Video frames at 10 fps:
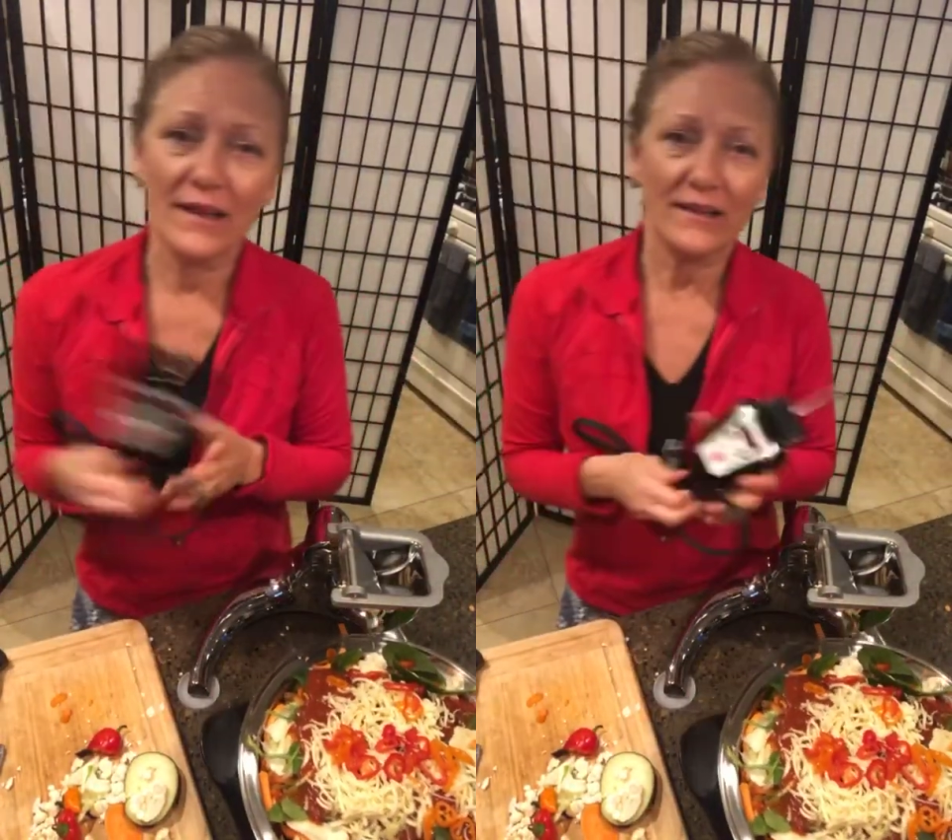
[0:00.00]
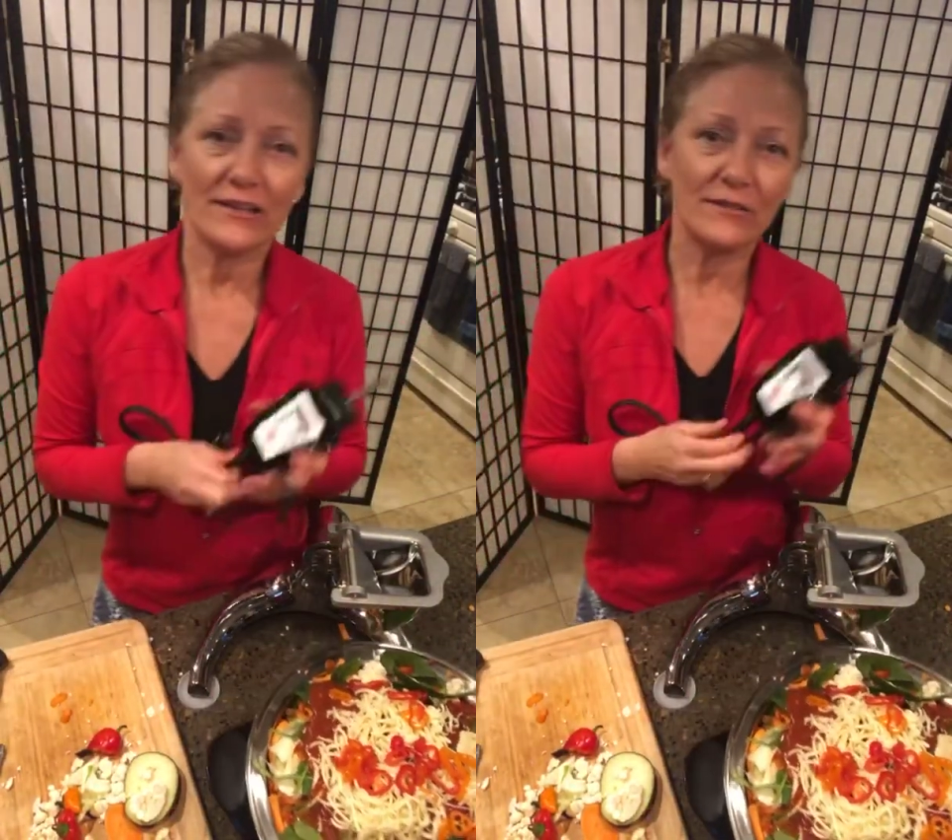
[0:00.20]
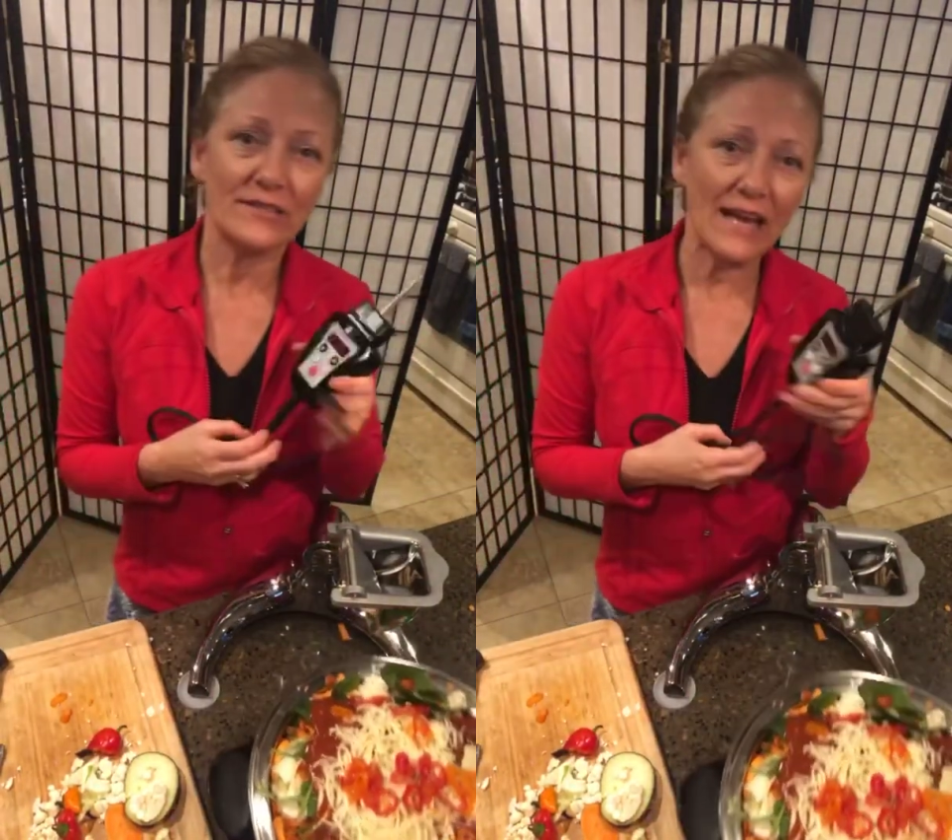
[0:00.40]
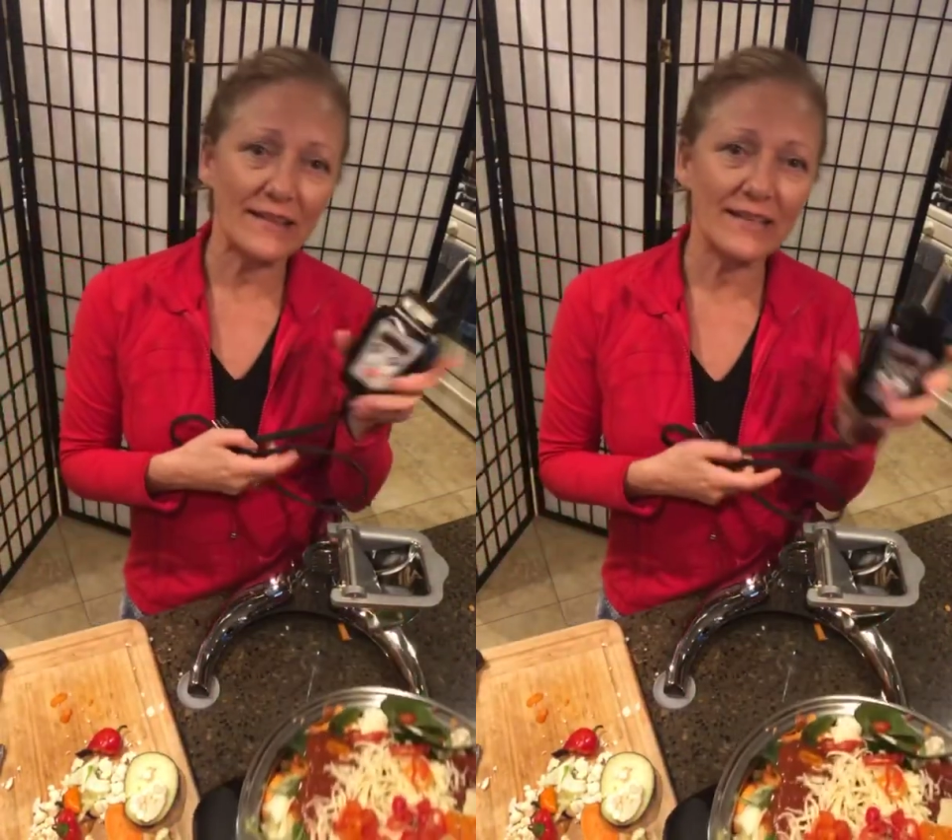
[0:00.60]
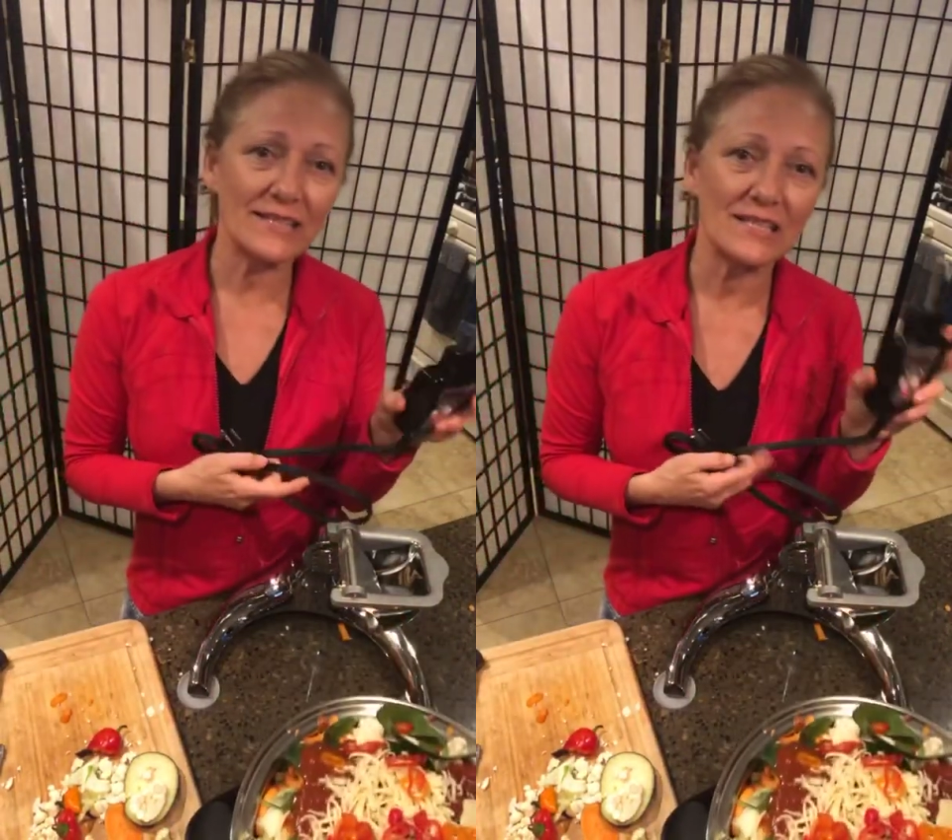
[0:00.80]
you set
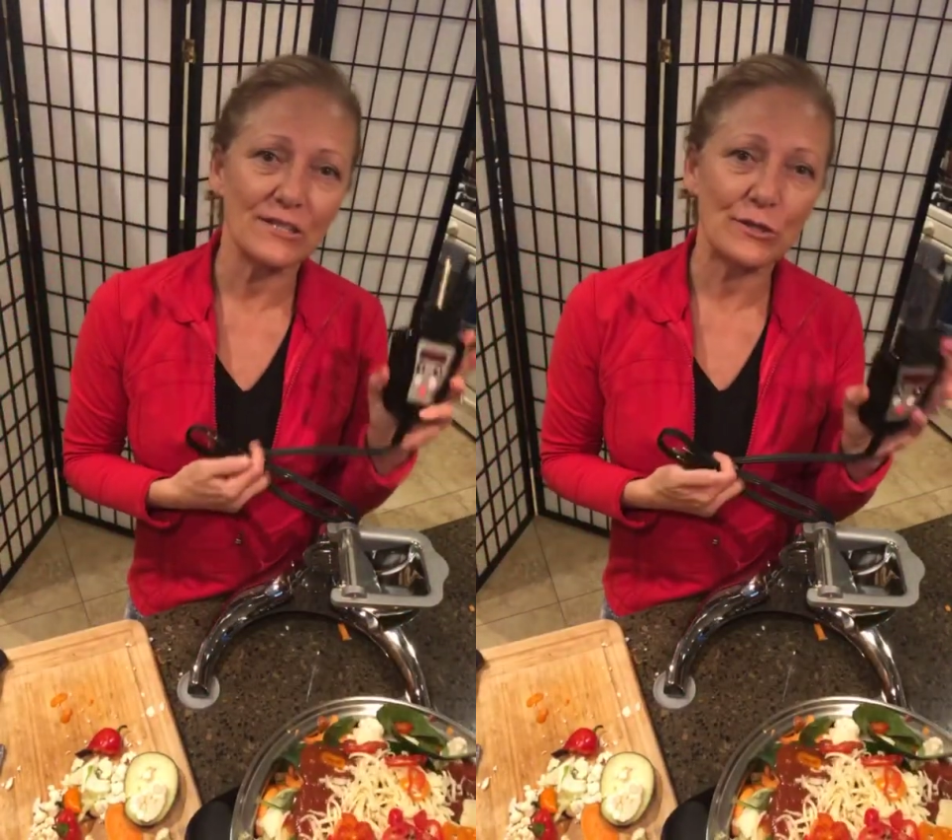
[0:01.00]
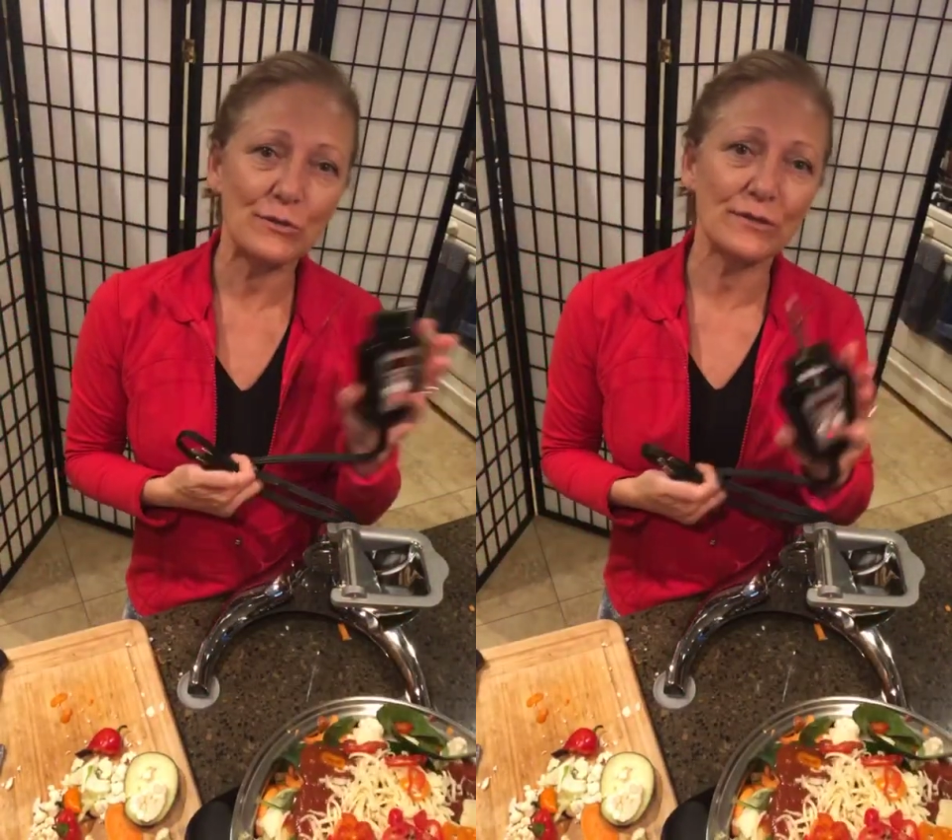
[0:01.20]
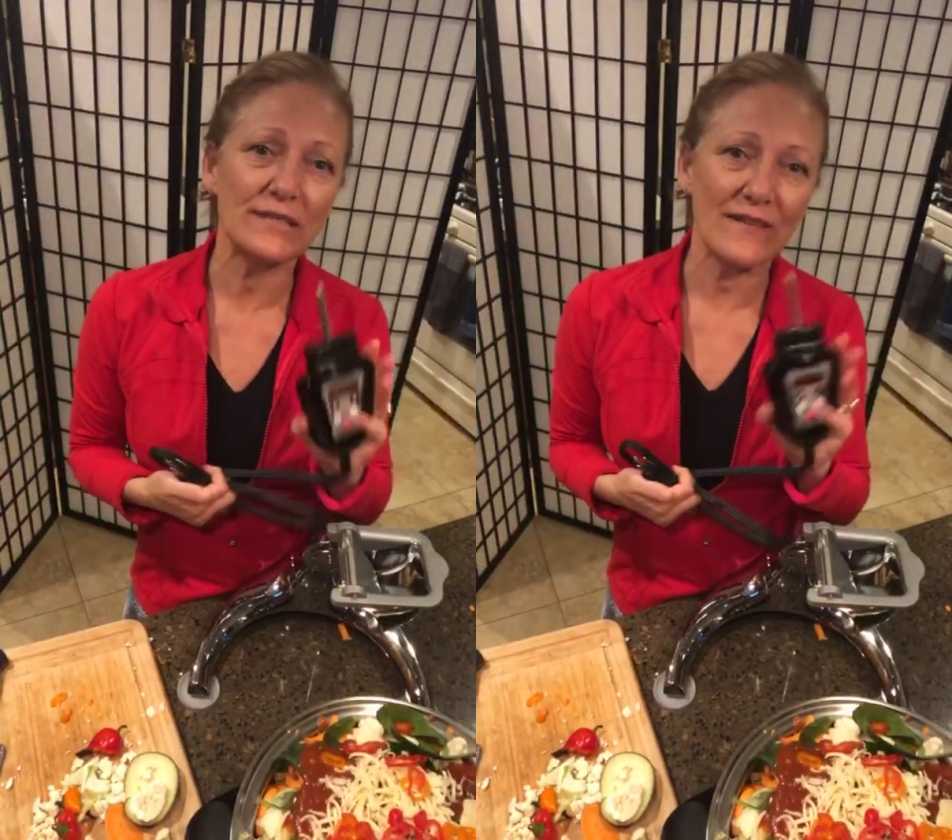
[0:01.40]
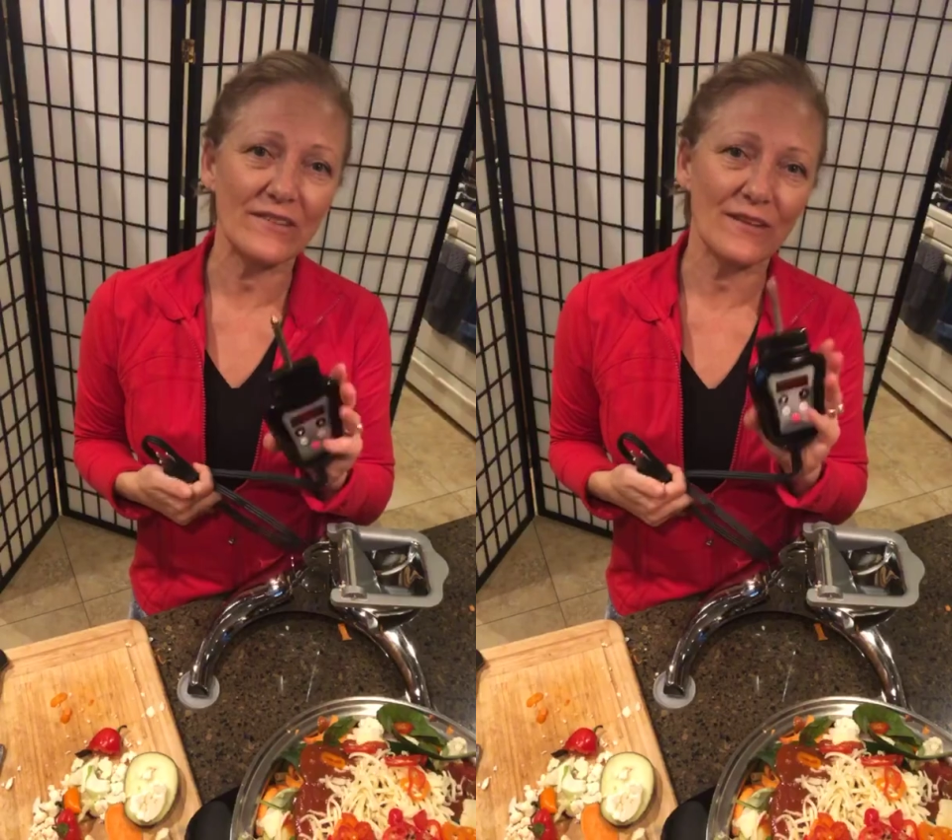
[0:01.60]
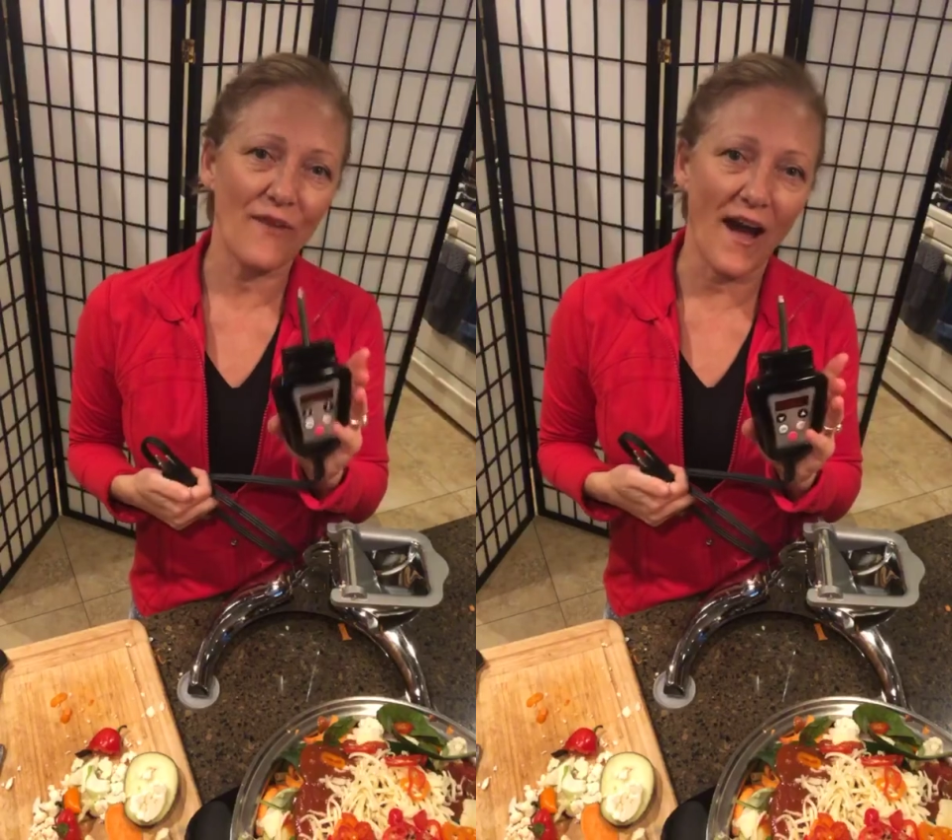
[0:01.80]
this to
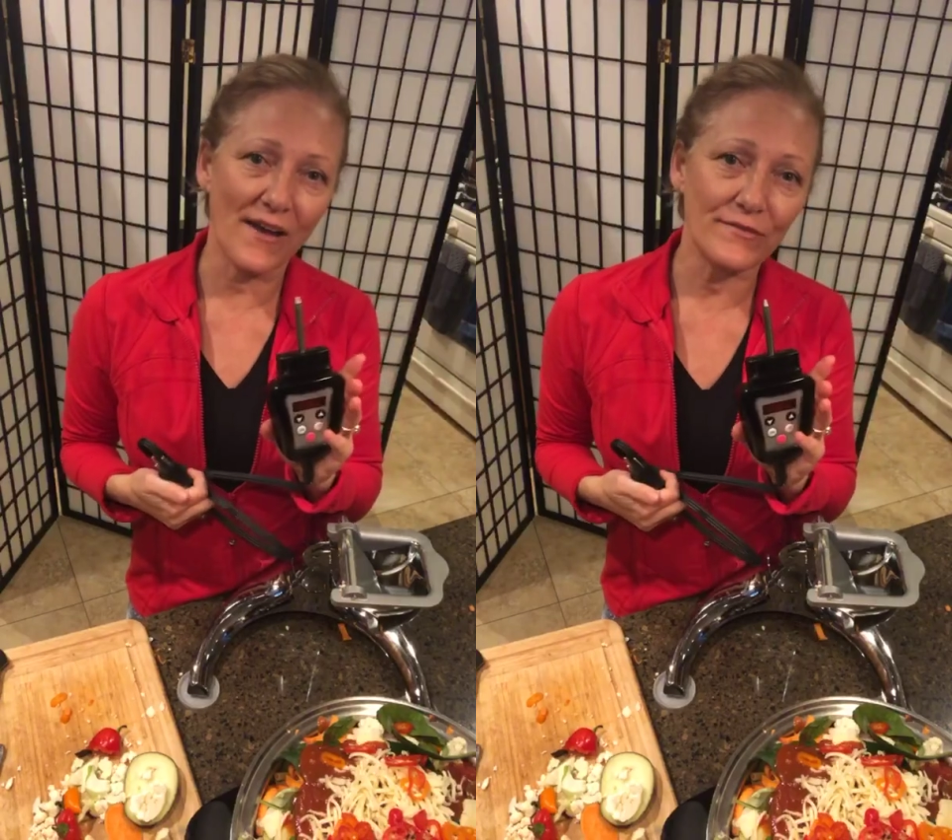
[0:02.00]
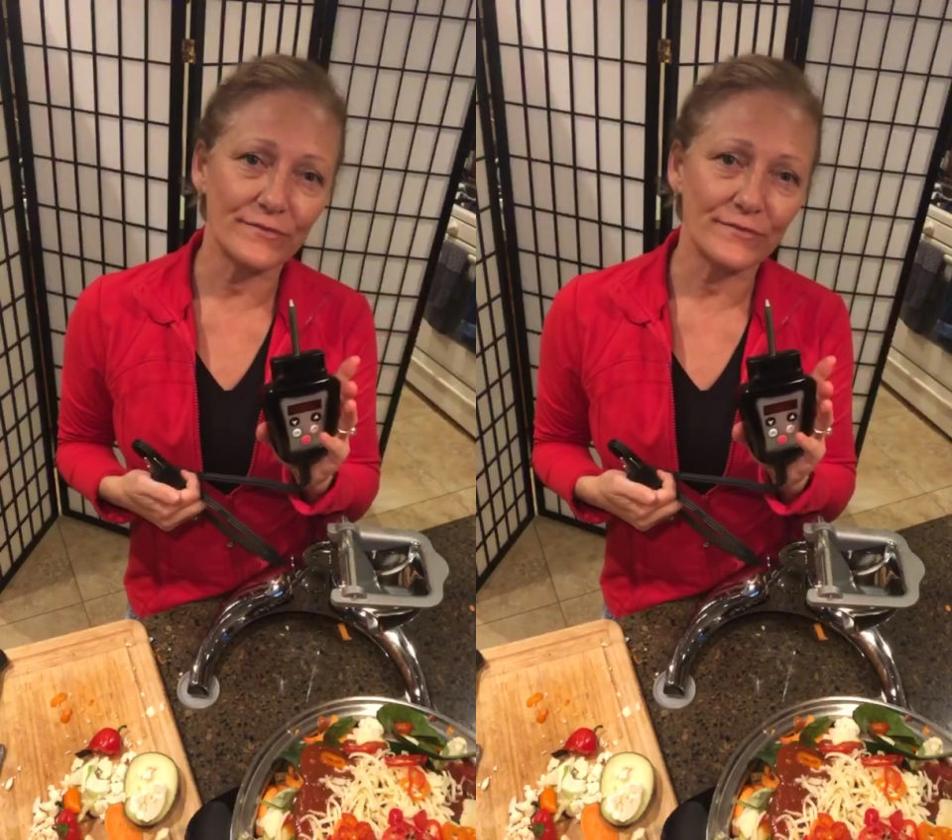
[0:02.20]
275,